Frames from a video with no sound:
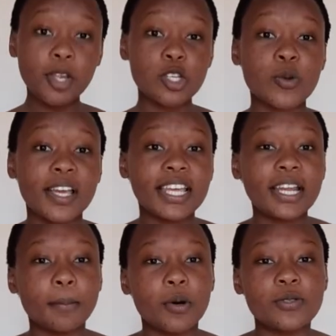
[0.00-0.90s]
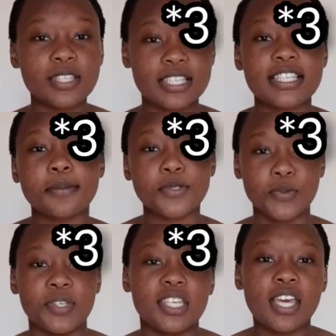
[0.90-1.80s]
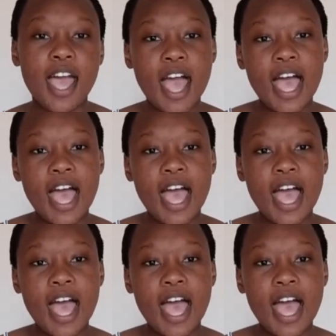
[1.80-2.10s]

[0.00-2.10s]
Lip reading: So I post 6 times a week.